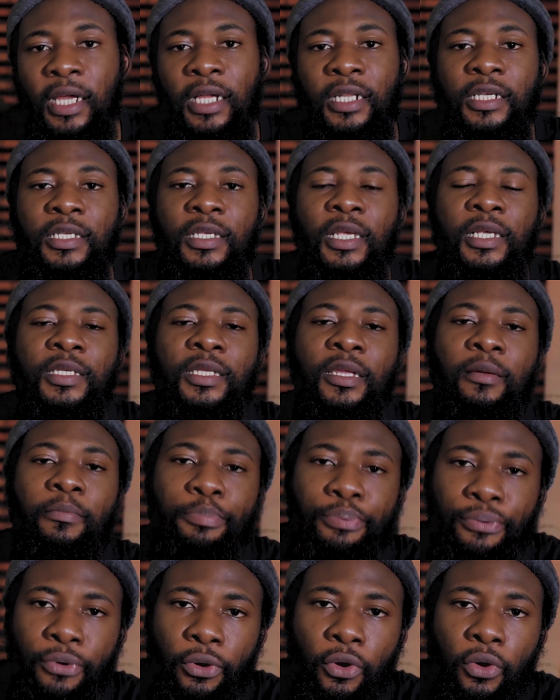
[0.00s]
the 16
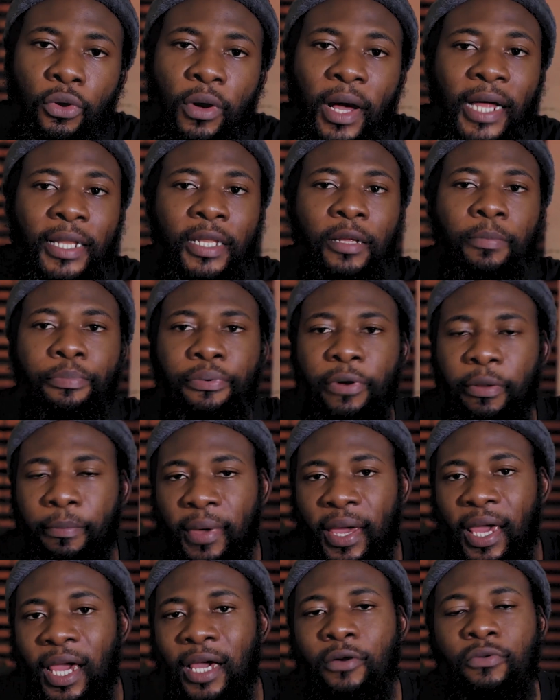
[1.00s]
Pro, and the
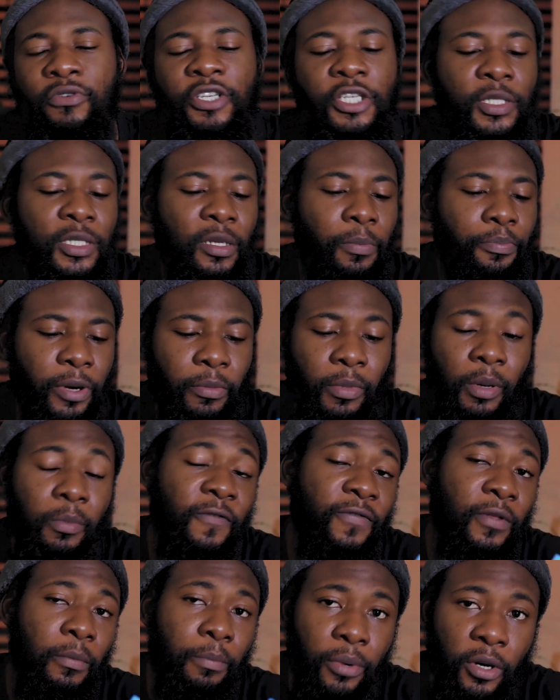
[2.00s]
Premier, which is the premium
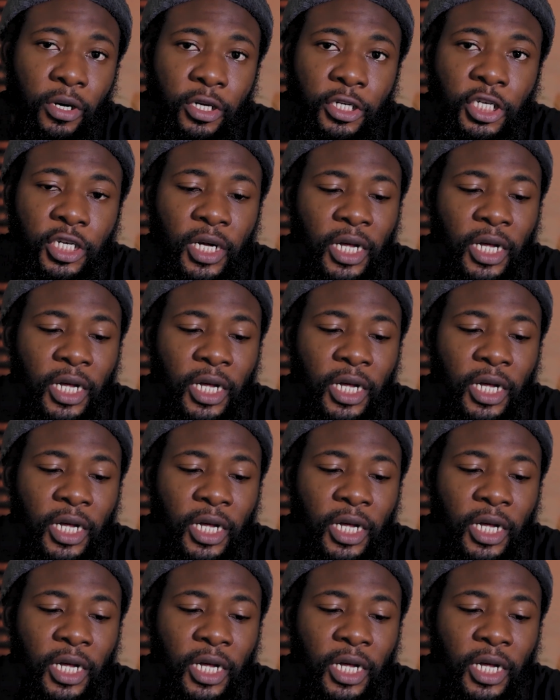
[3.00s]
of the bunch,